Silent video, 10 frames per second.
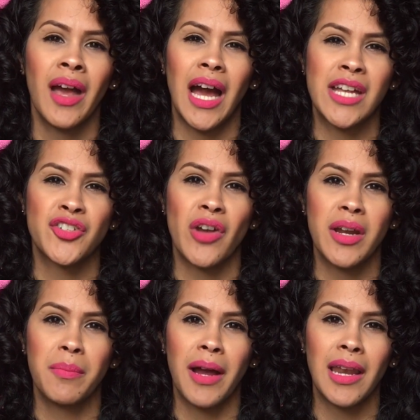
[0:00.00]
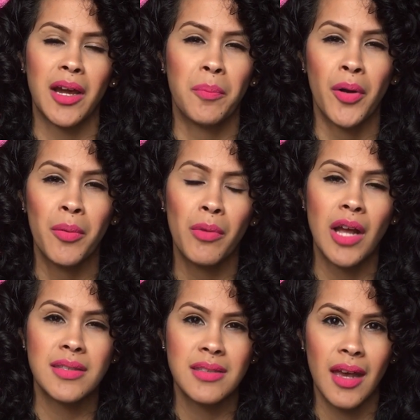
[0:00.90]
I tried to buy like a perm
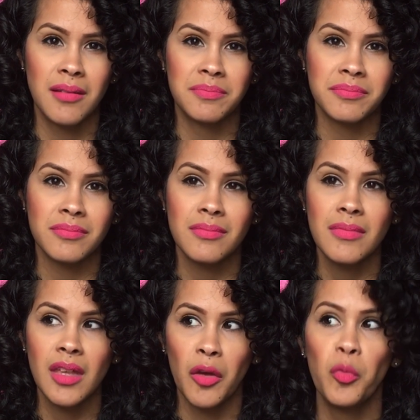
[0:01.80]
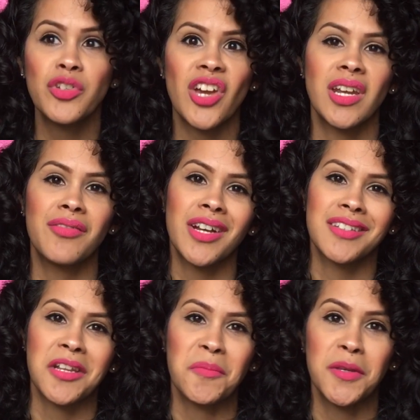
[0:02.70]
rod set, which I never
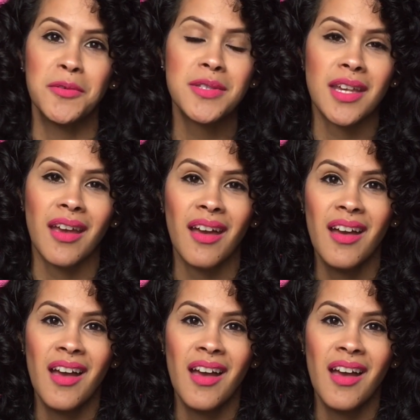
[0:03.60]
ended up using